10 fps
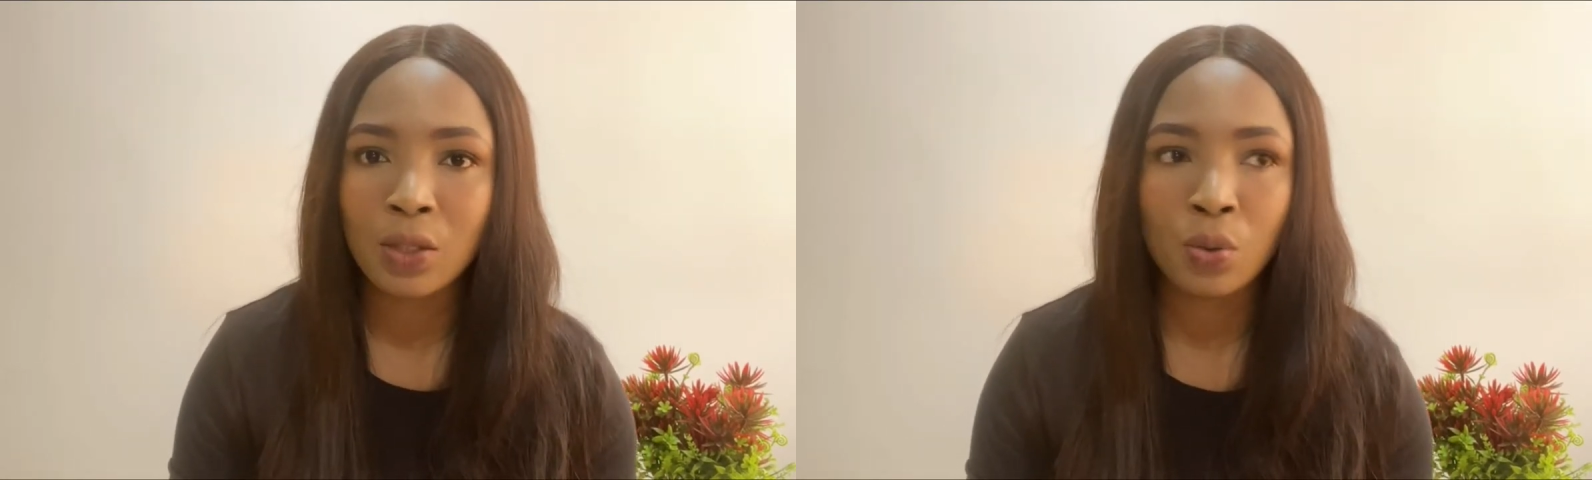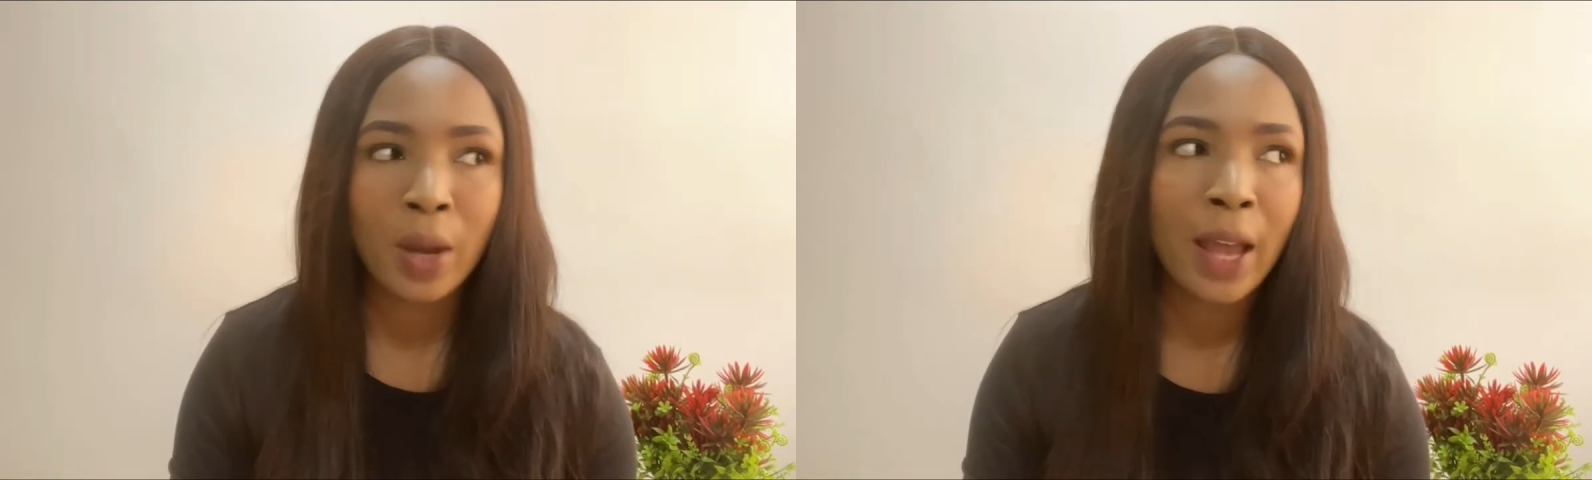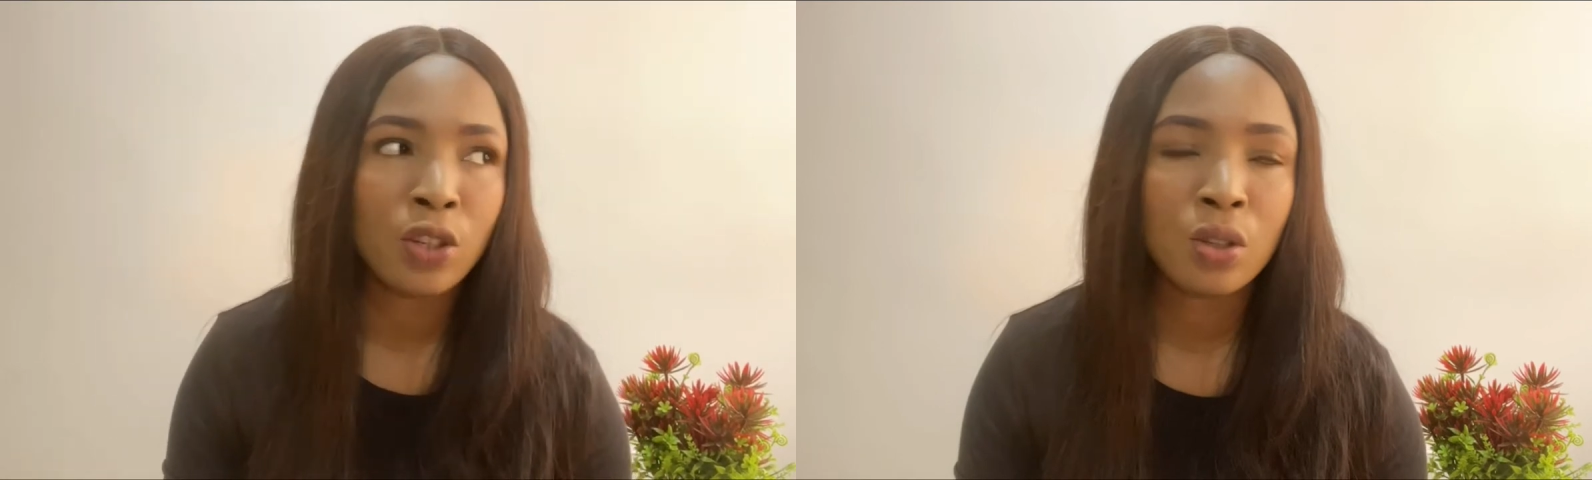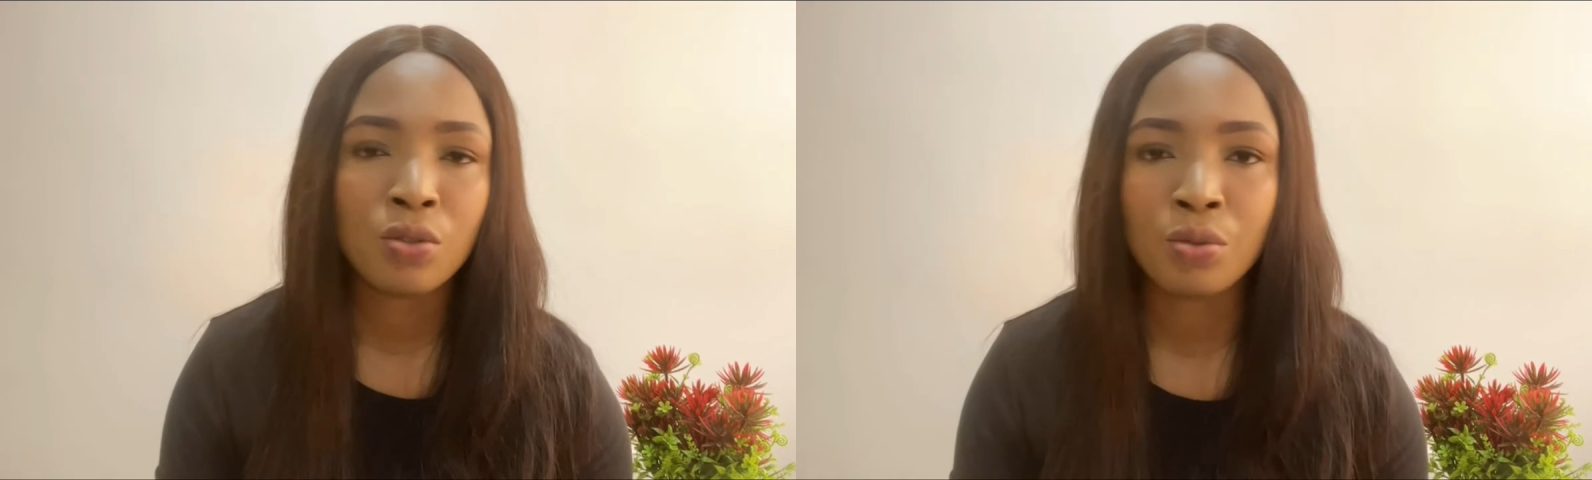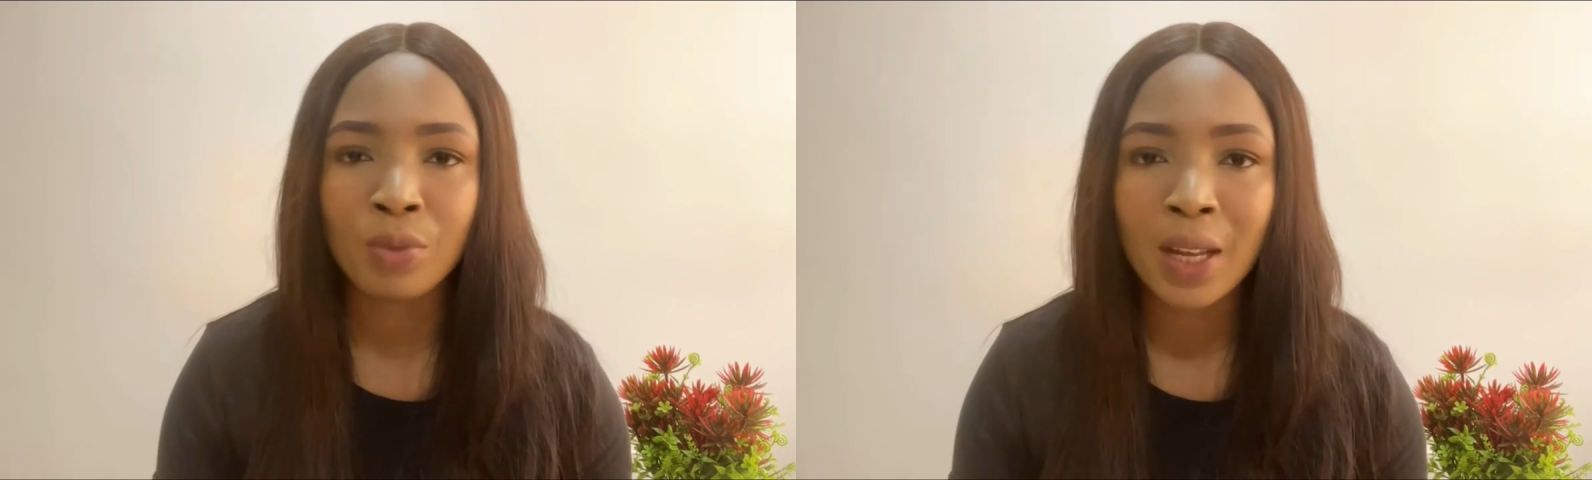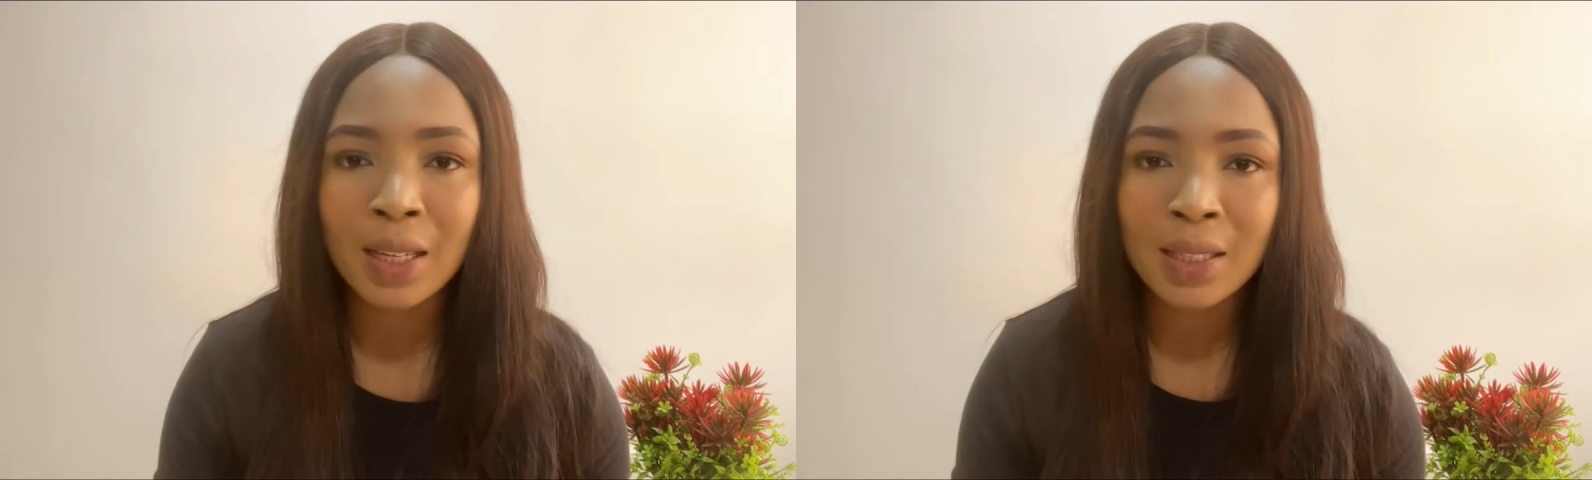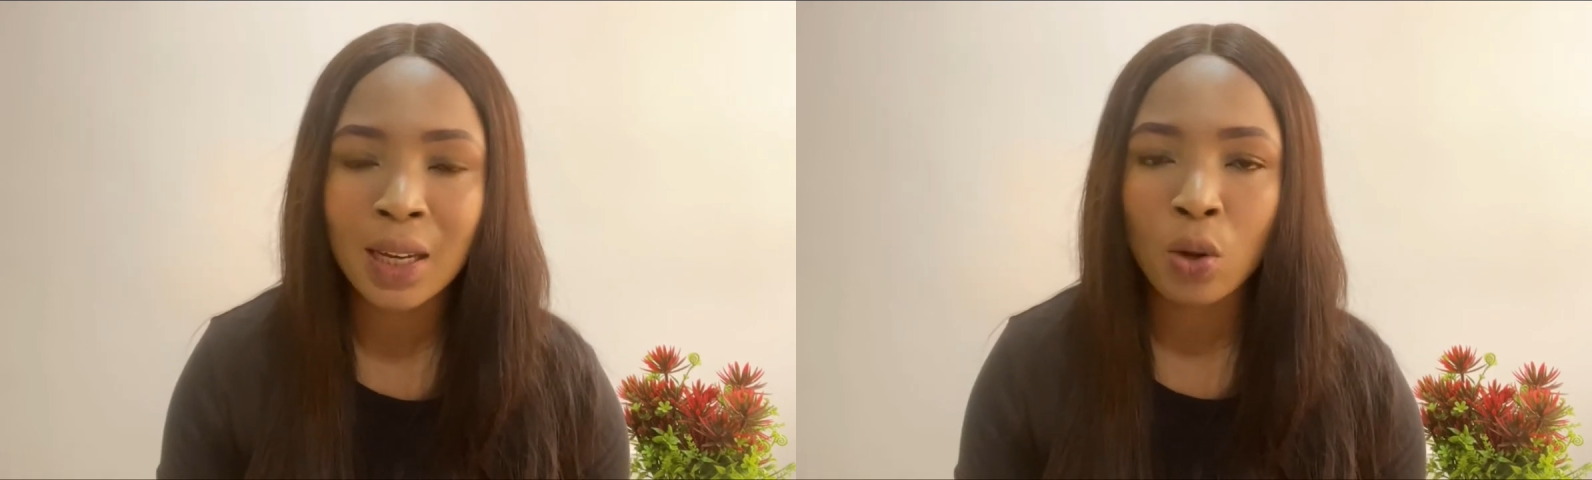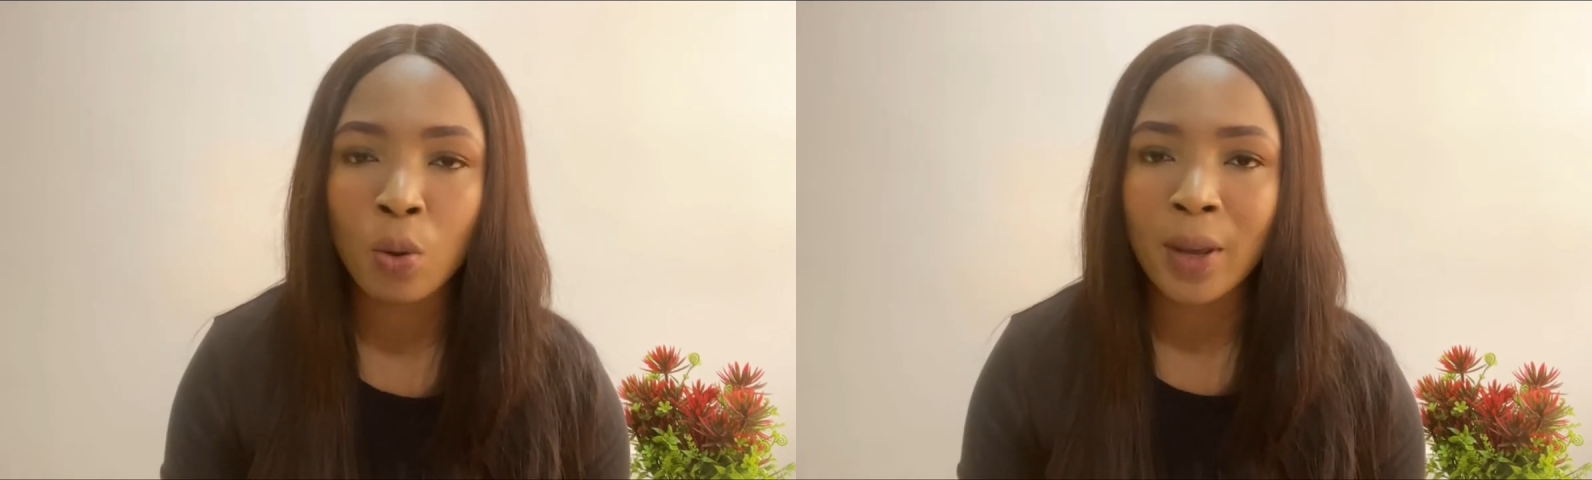so I just
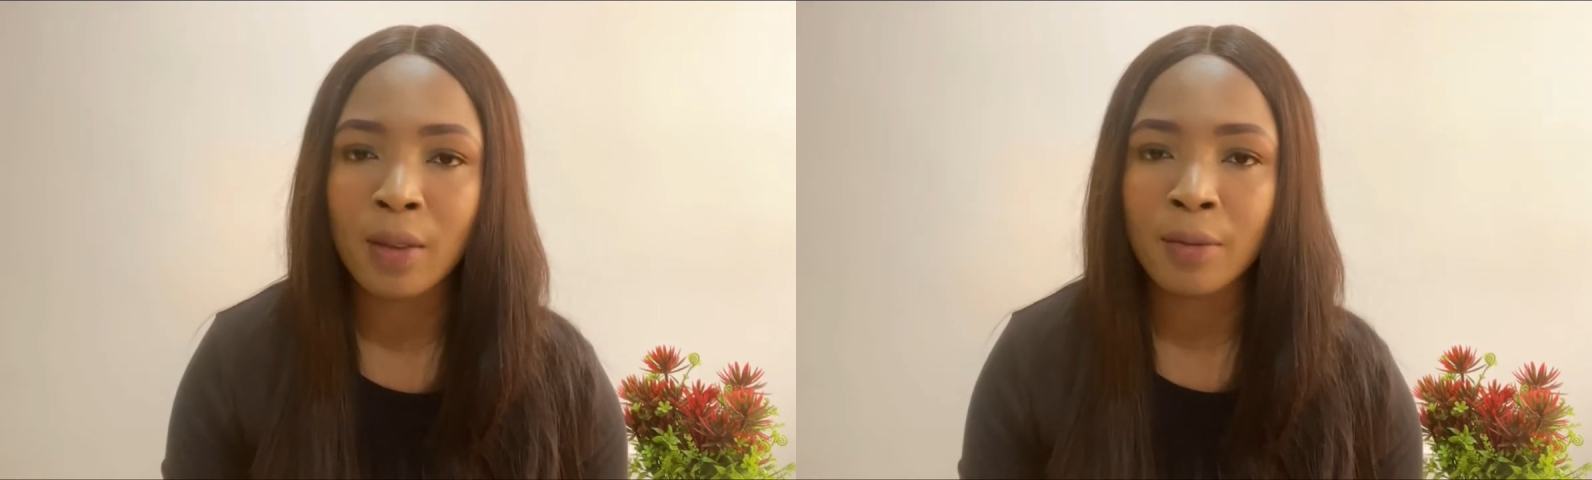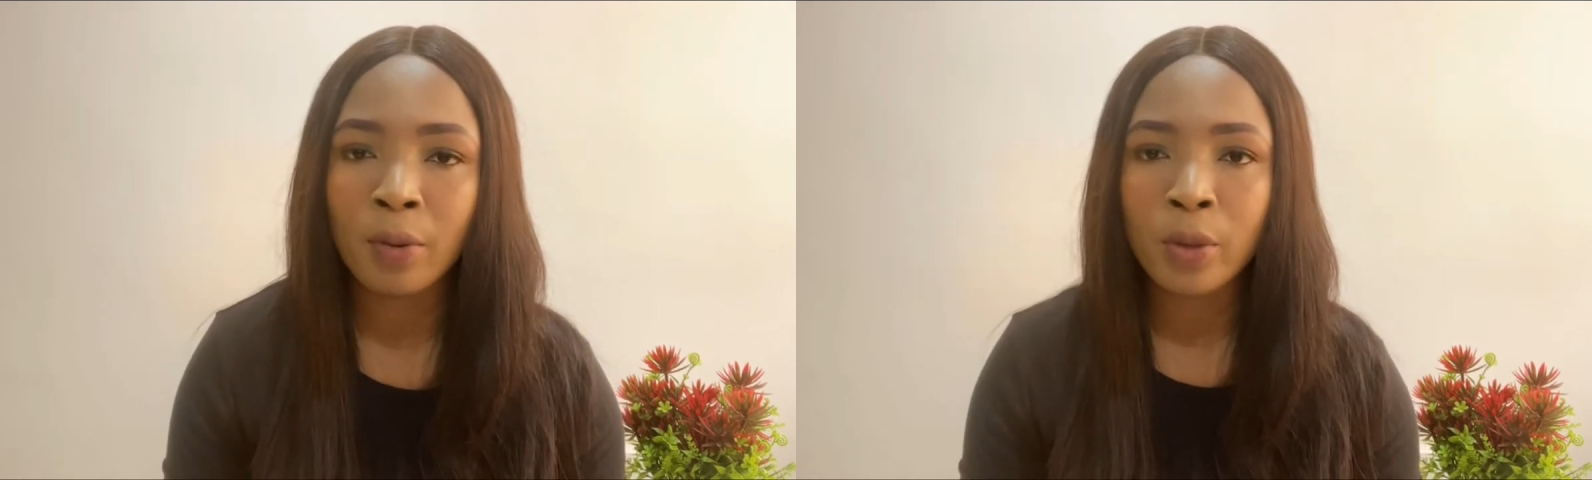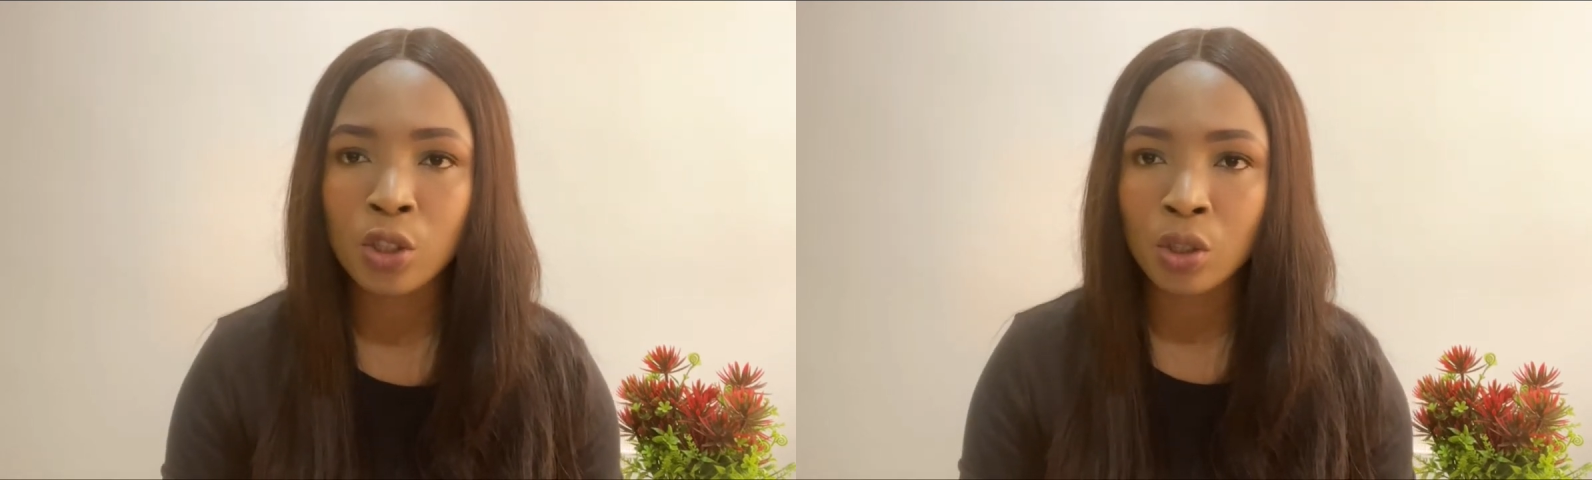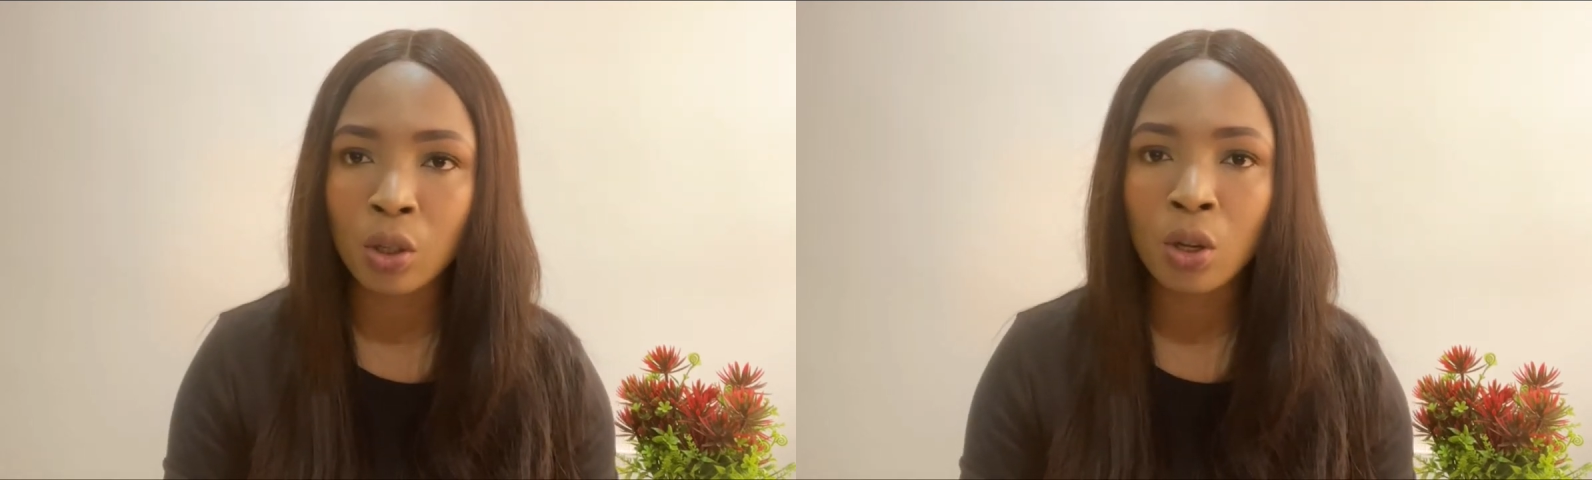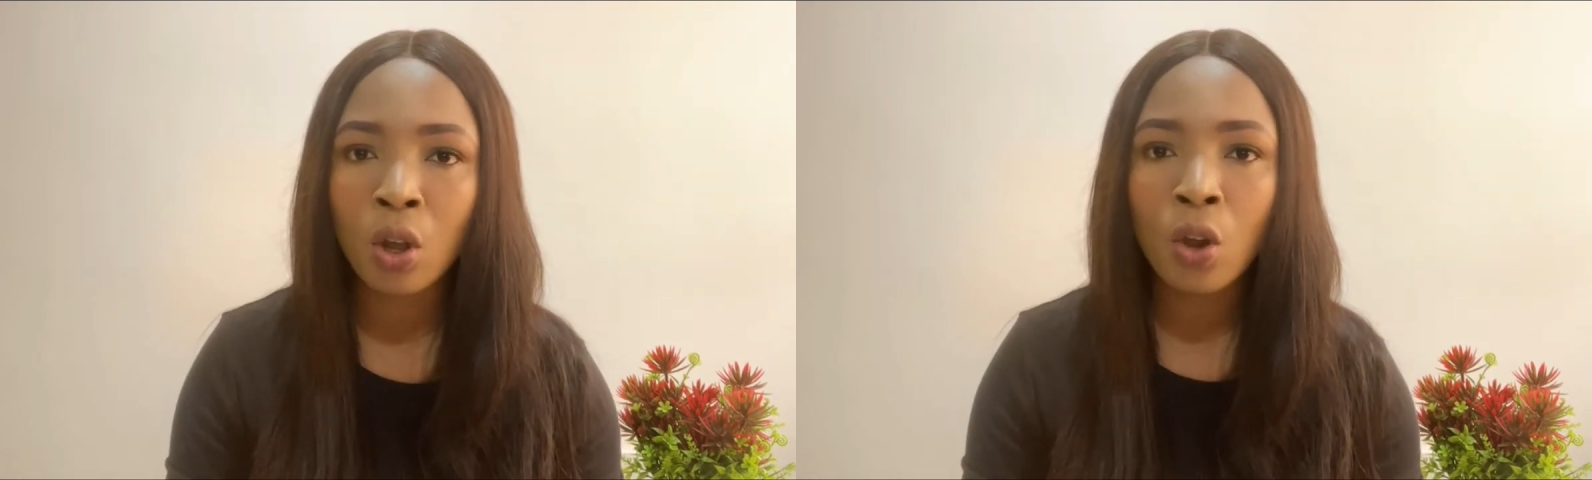re-entered all my information